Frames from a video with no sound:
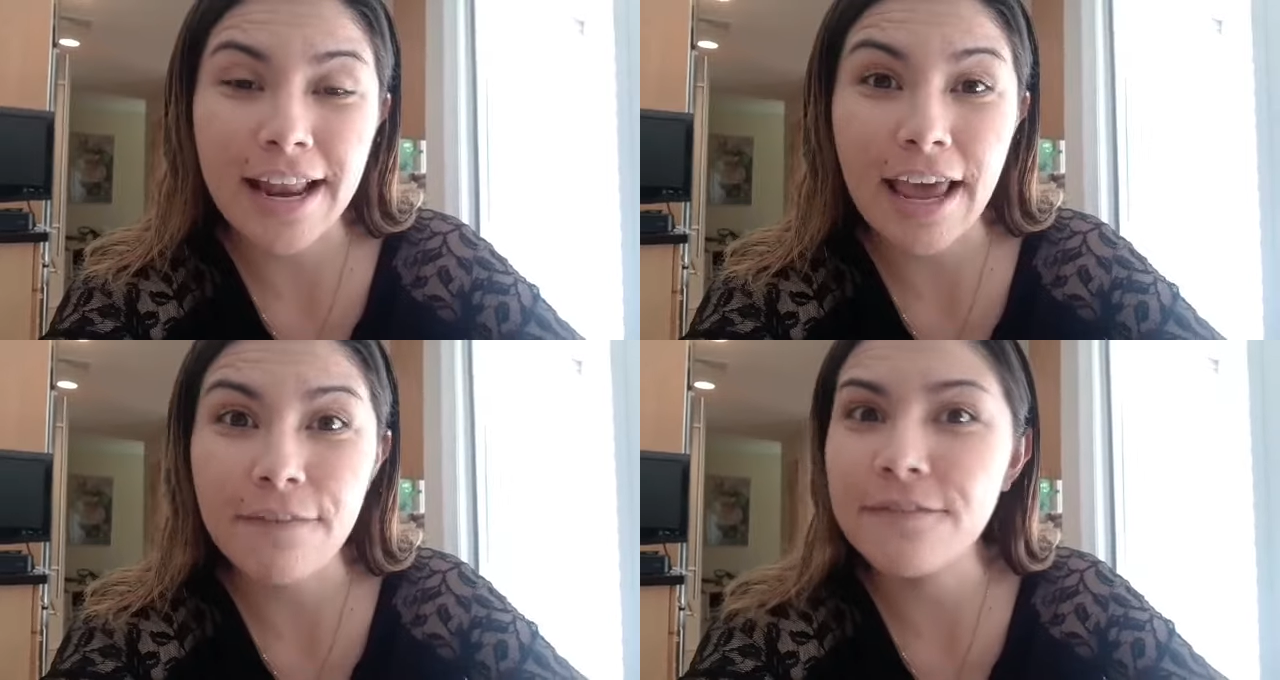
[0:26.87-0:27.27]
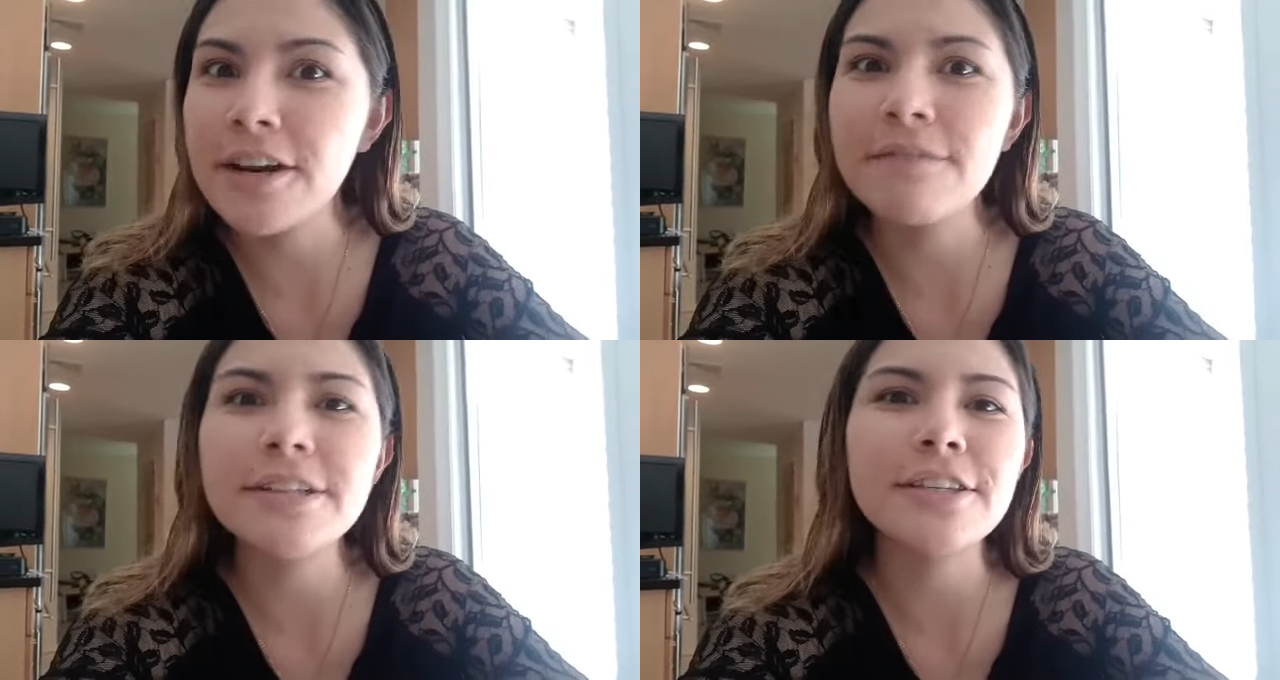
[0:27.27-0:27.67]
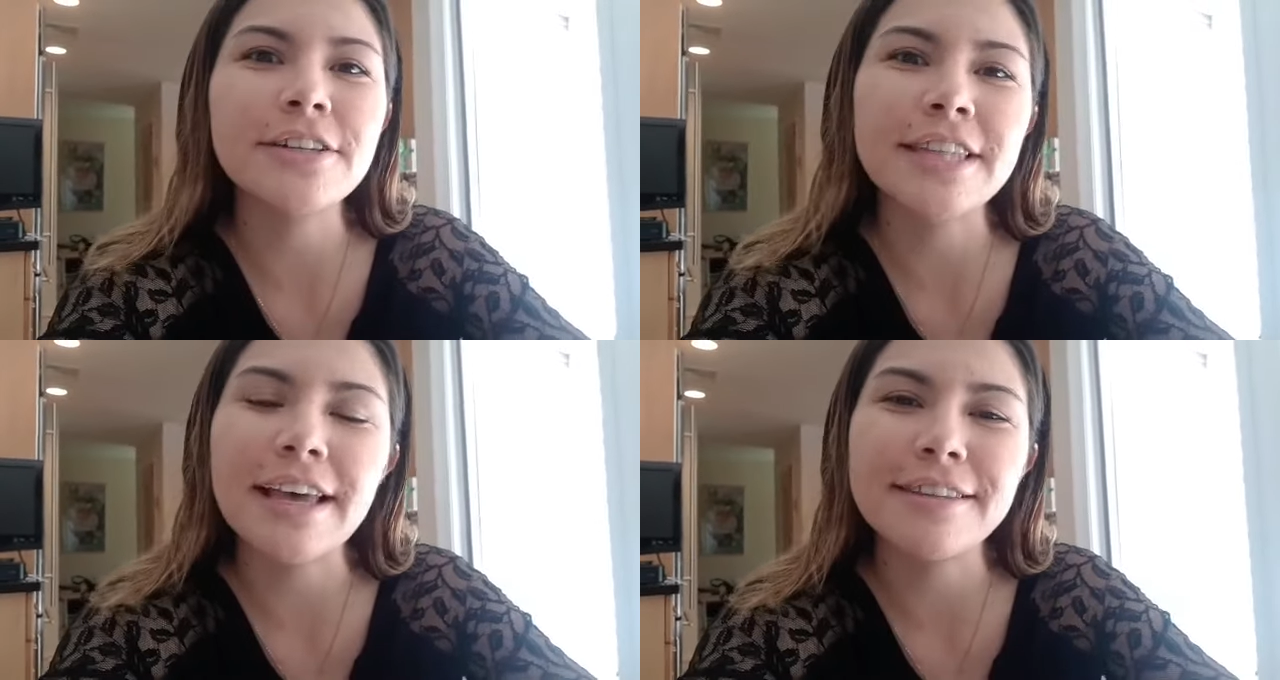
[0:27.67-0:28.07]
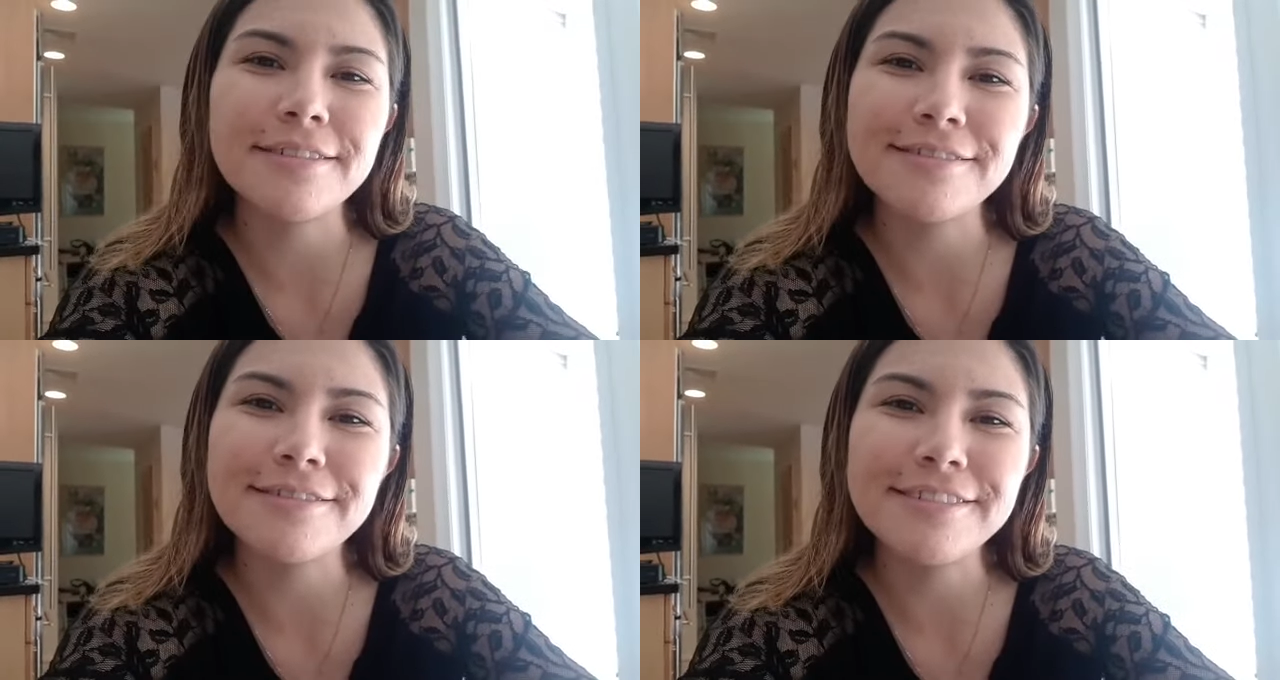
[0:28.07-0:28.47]
And I've never done that
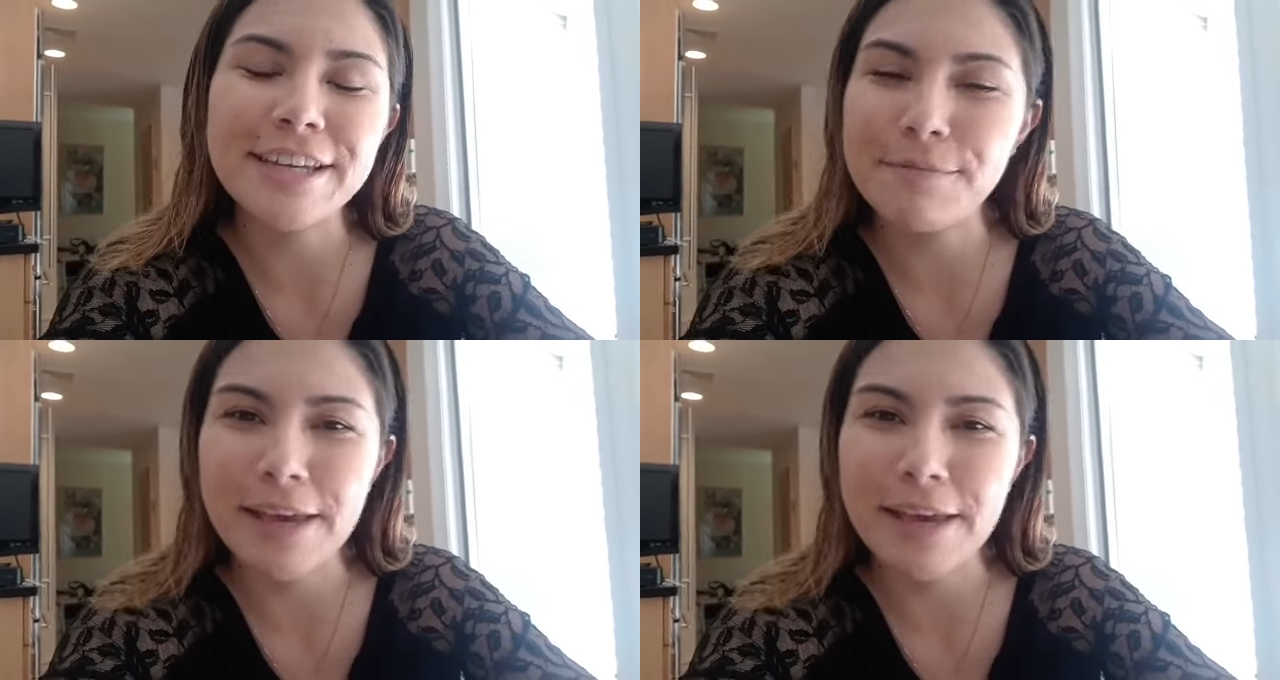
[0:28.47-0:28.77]
in